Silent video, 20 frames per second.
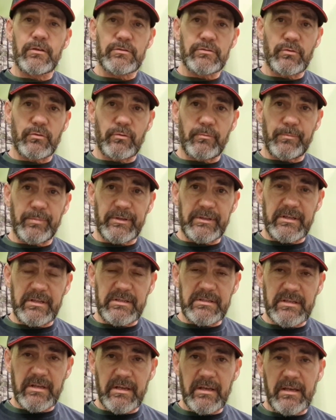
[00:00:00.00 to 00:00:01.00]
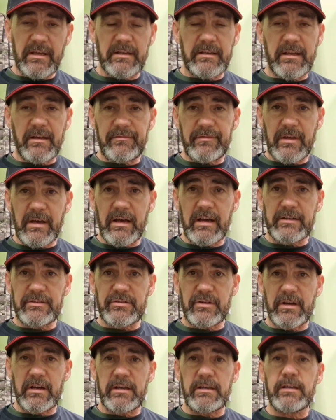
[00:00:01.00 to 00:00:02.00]
So please give that a
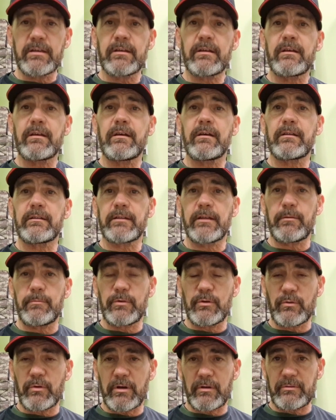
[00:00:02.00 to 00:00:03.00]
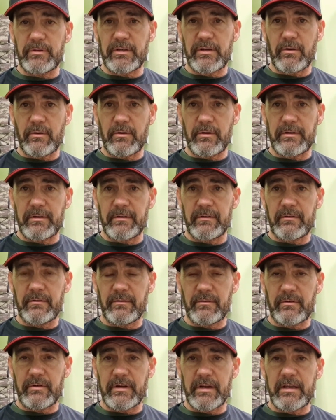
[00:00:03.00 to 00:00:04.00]
try and let me know how you got on.
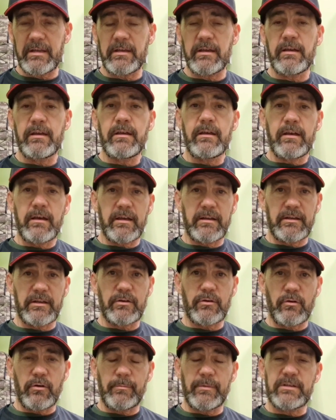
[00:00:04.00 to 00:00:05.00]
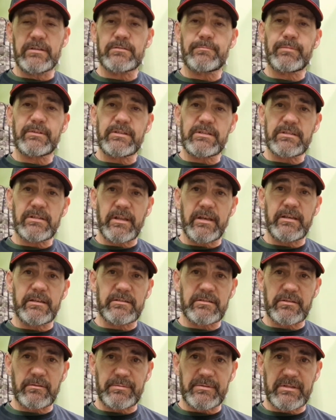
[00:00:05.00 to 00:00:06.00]
Alright, in the comments. Please like
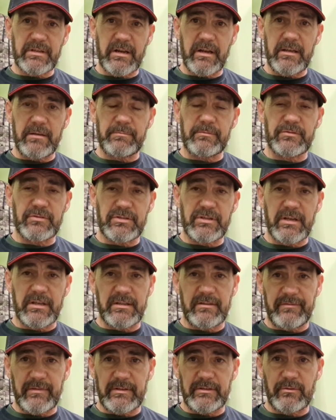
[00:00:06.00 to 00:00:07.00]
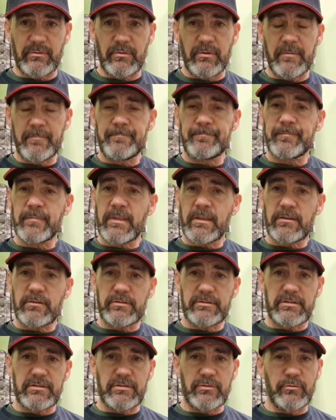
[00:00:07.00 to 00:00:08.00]
and subscribe and share the video,
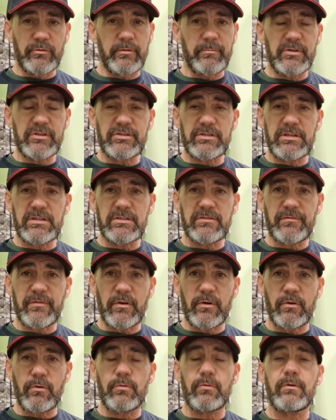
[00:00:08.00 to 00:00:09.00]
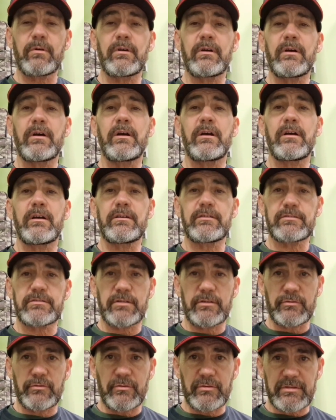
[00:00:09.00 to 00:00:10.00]
because it's not the machine's fault, it's
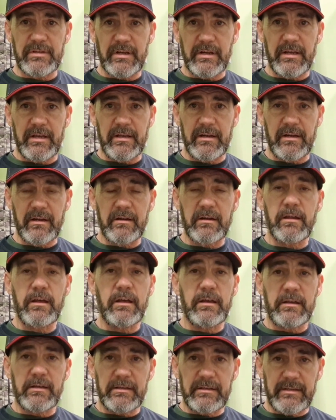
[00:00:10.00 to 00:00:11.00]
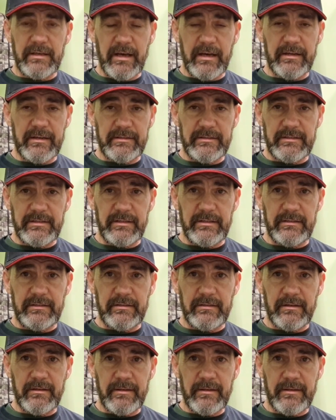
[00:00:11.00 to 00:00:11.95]
a user error, guaranteed.